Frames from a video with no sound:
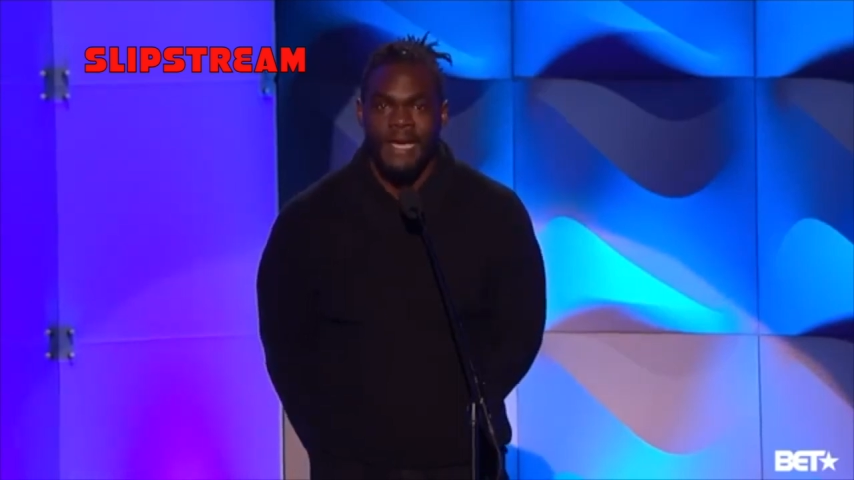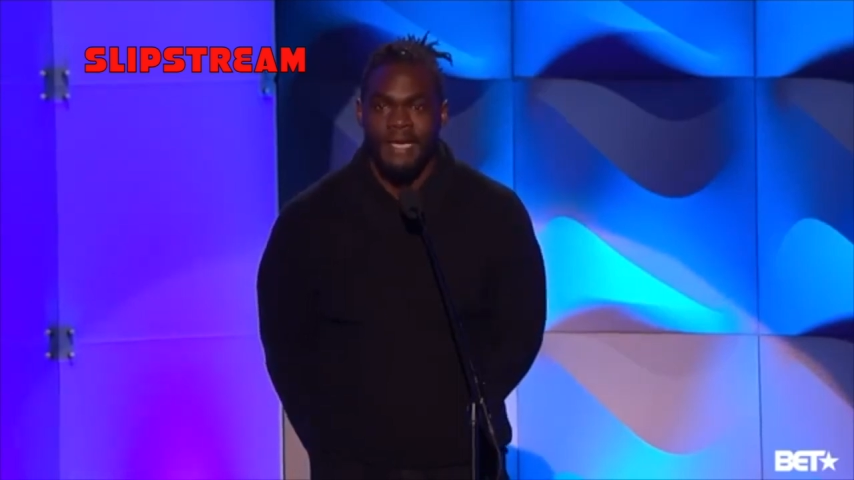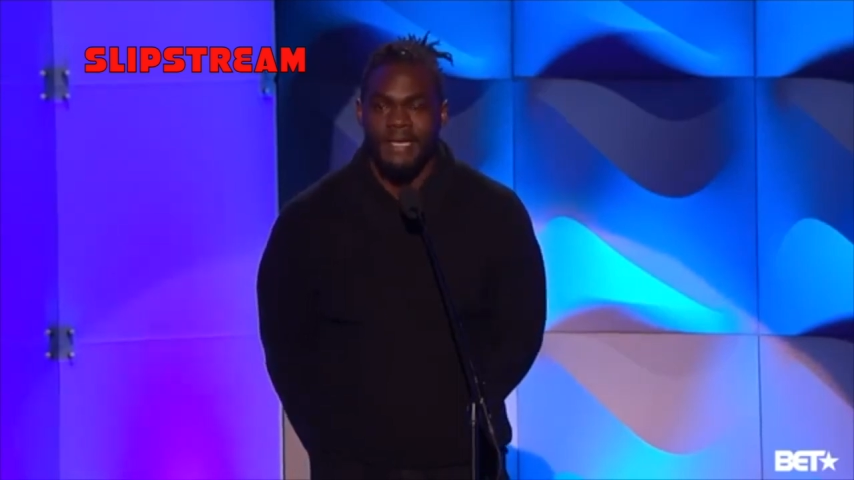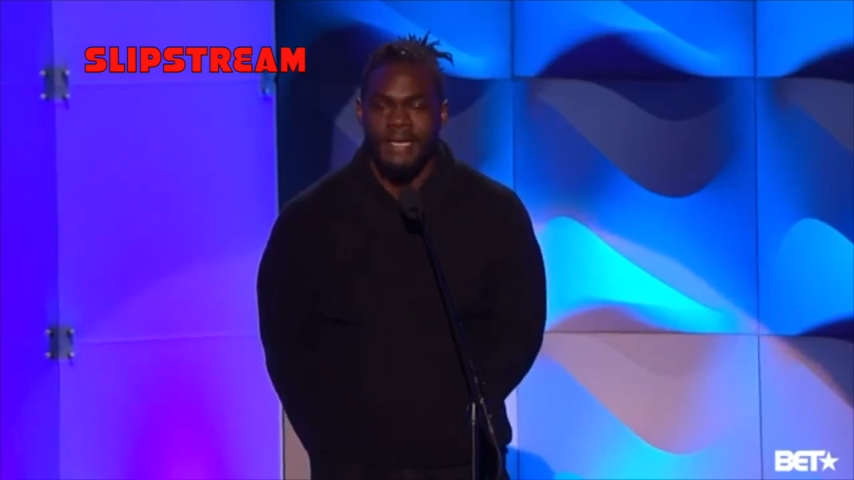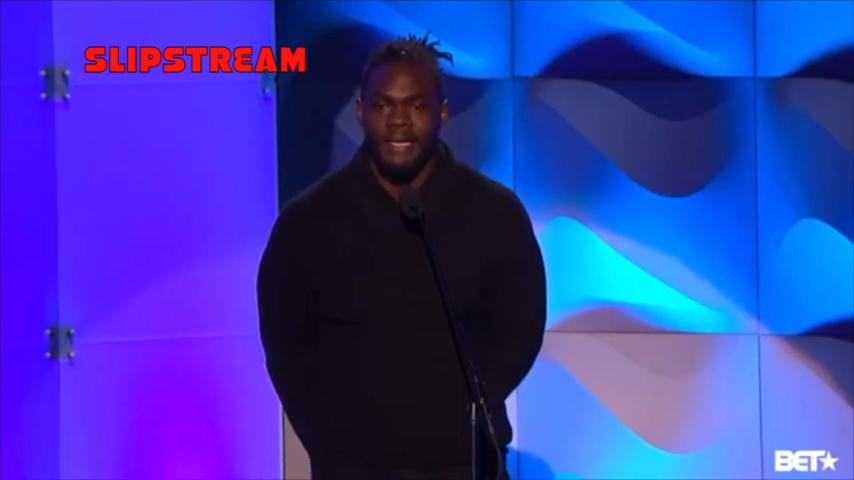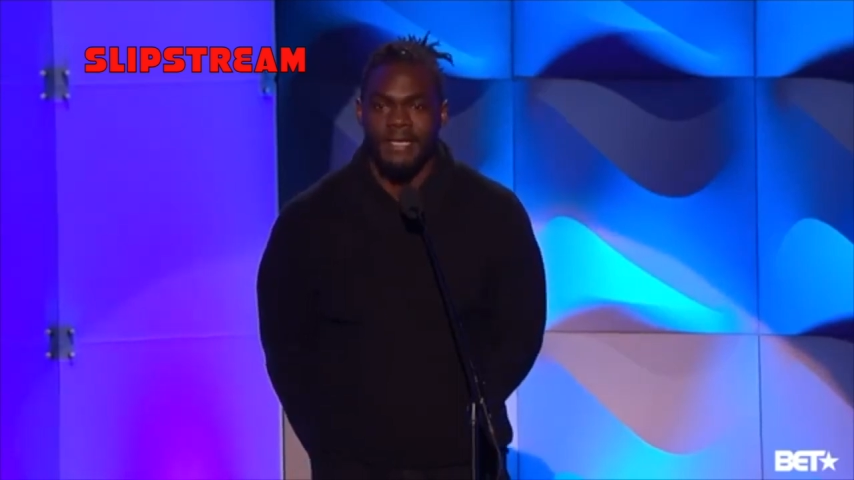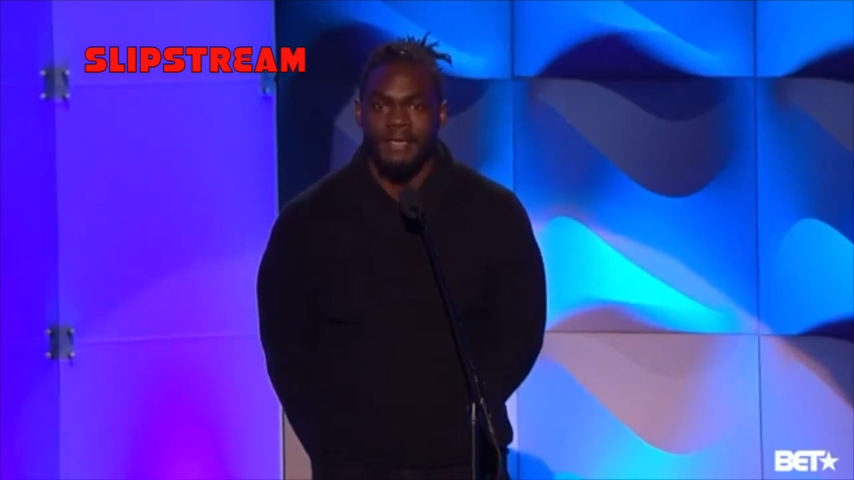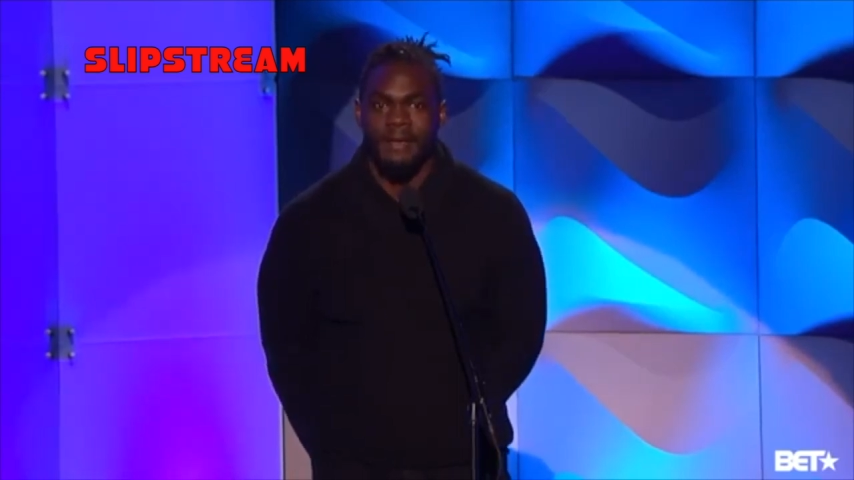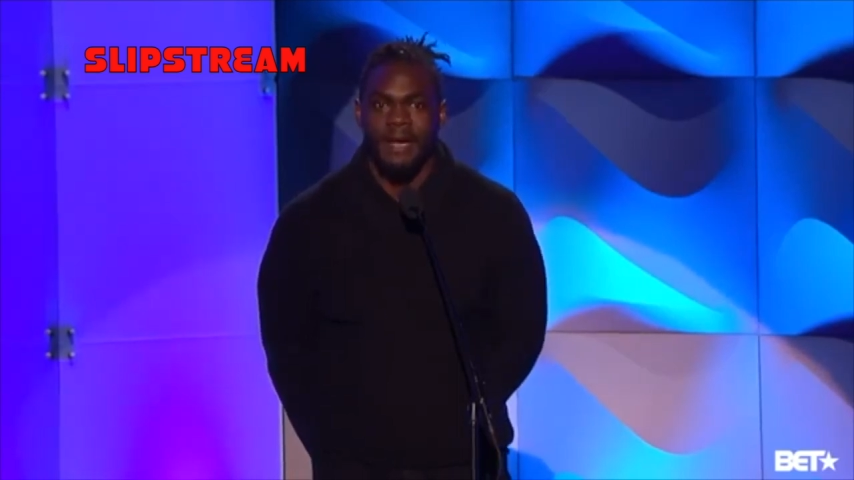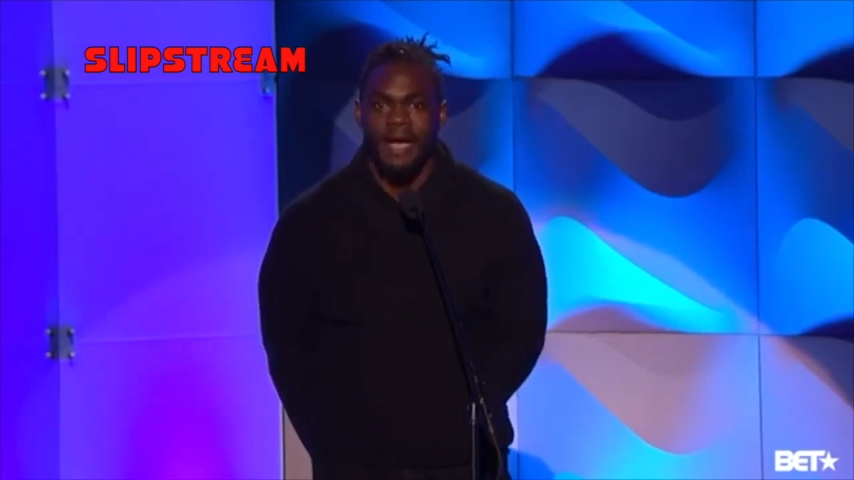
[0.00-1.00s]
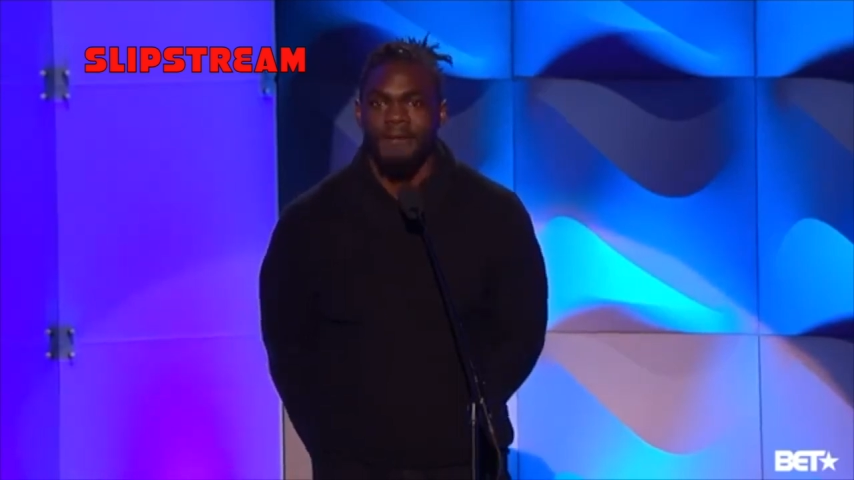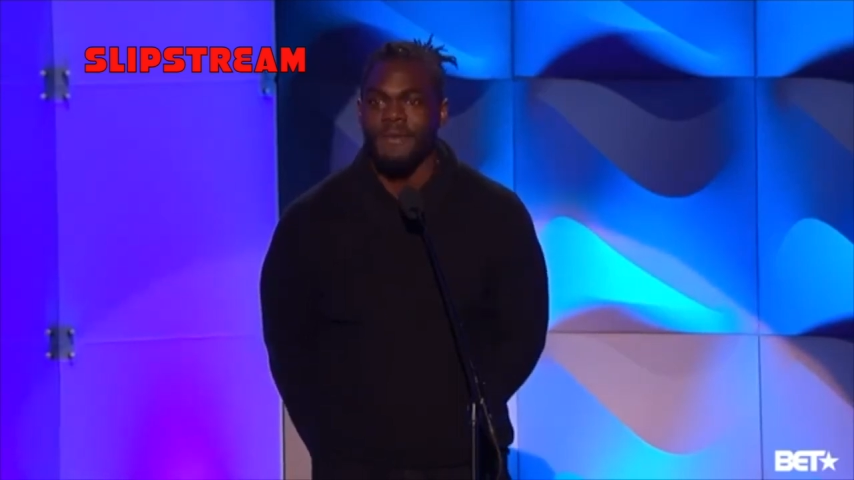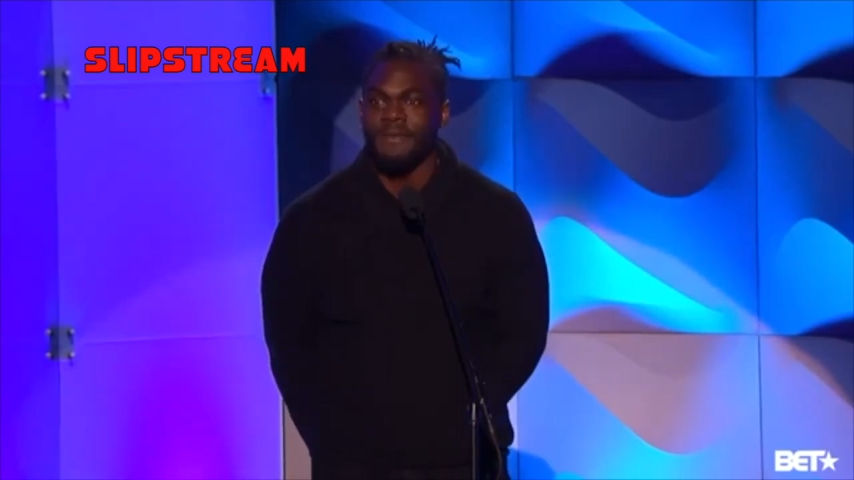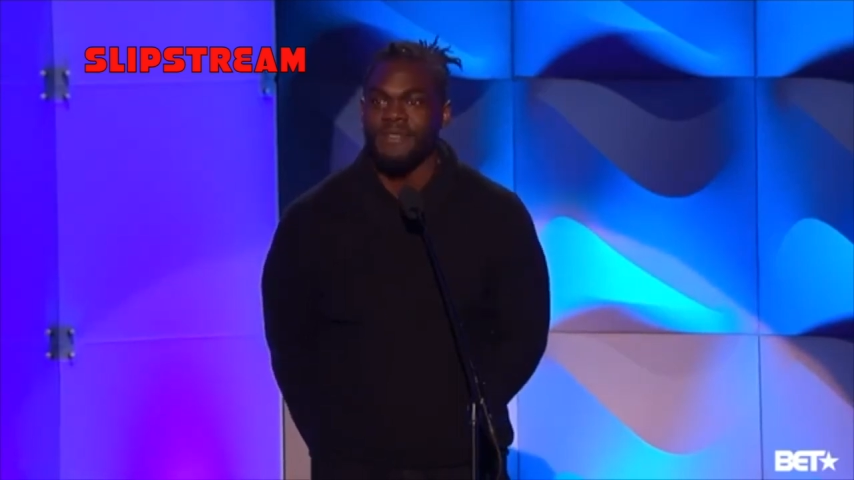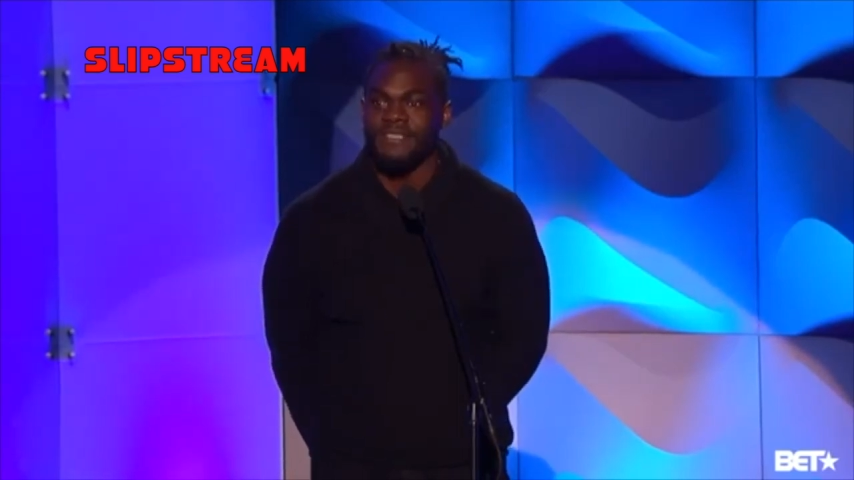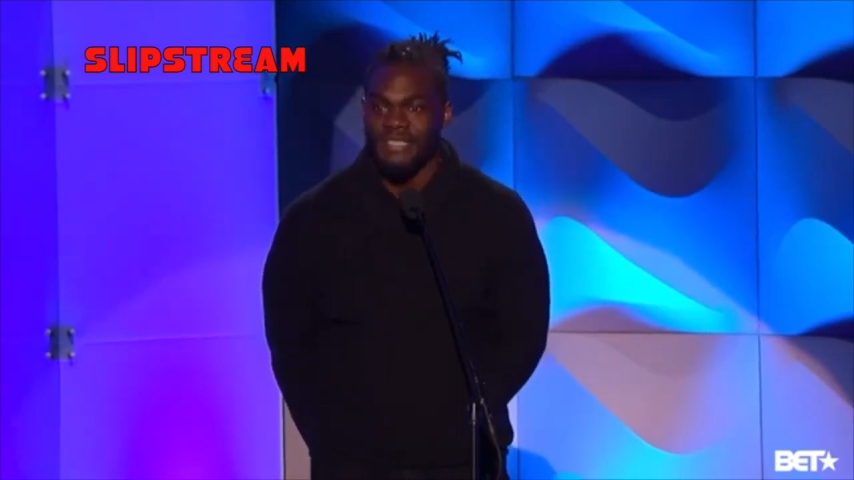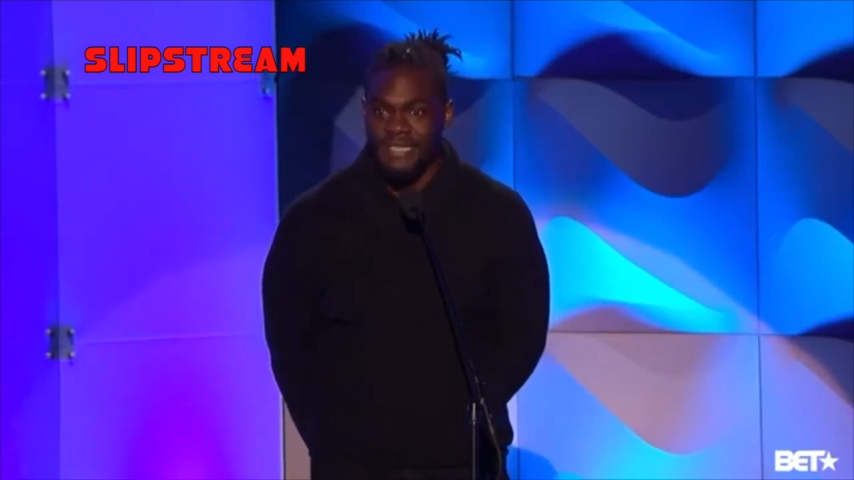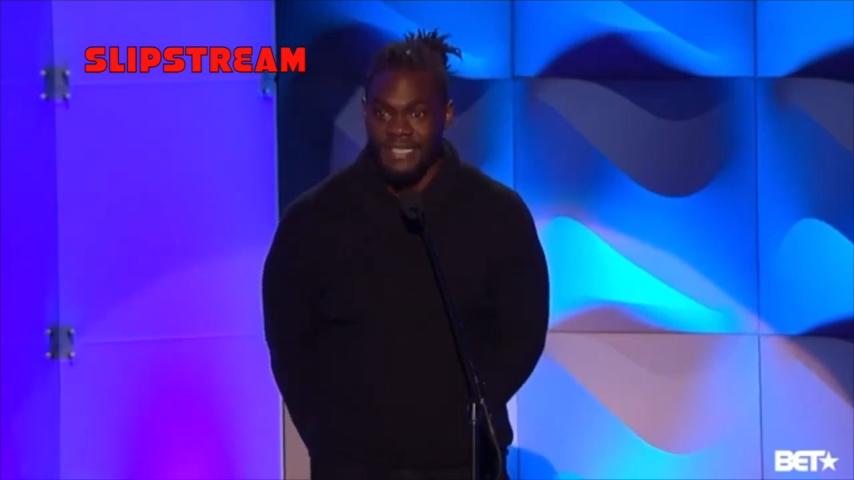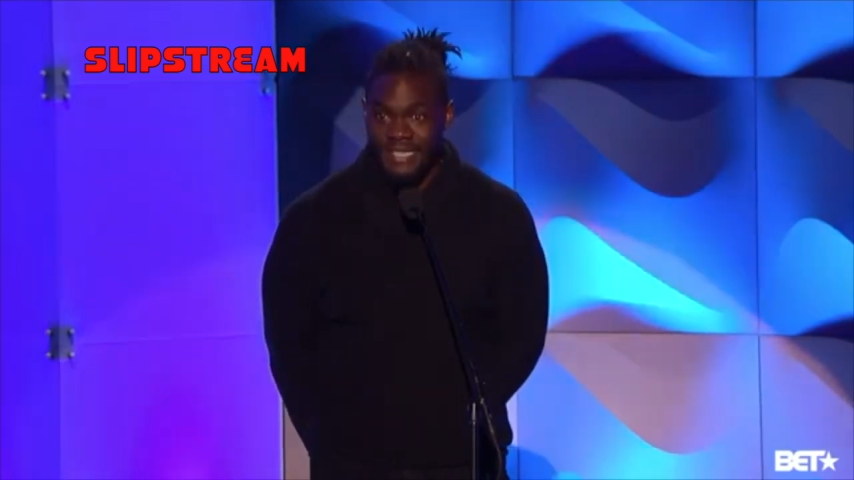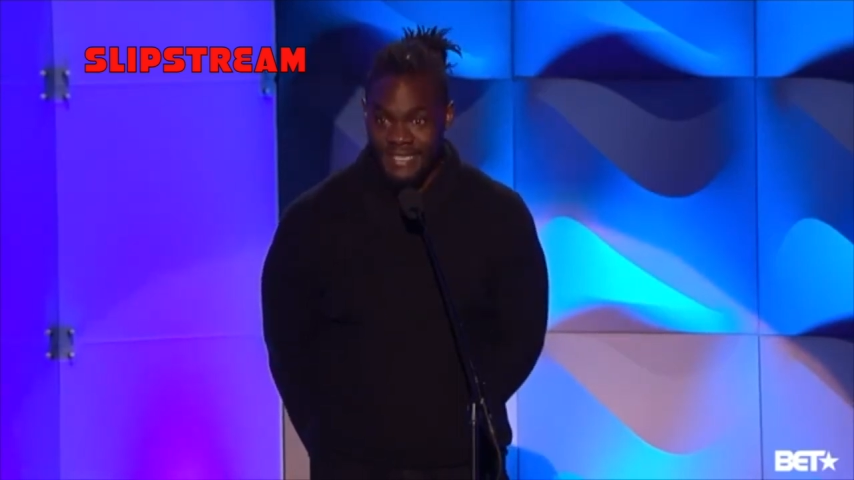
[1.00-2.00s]
And I remember
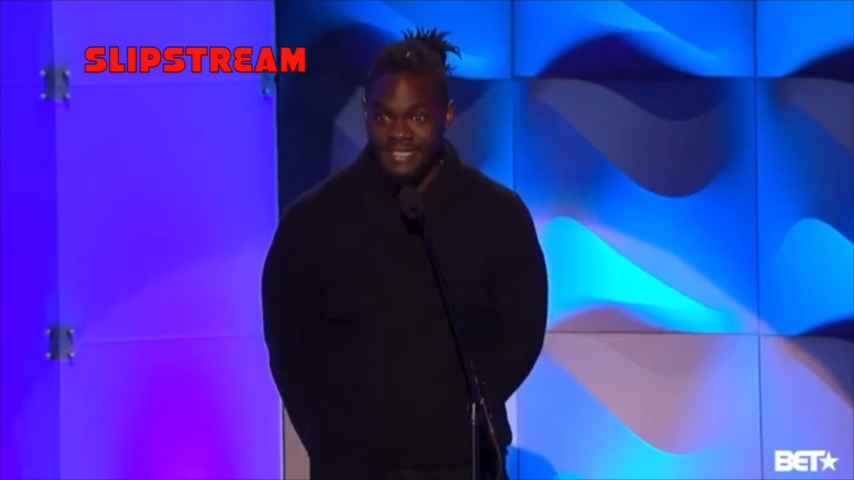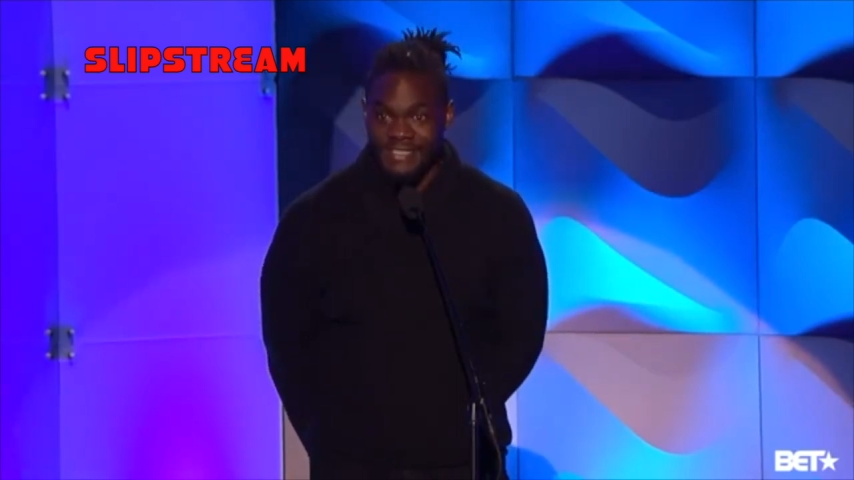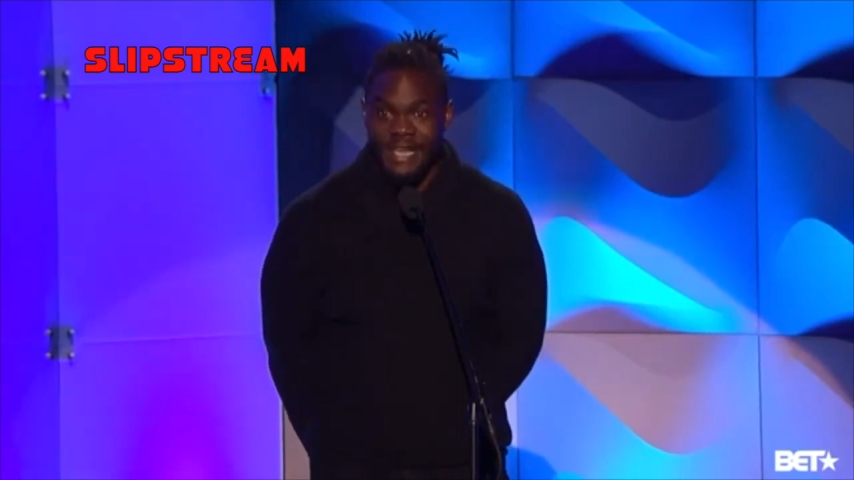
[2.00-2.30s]
sitting in the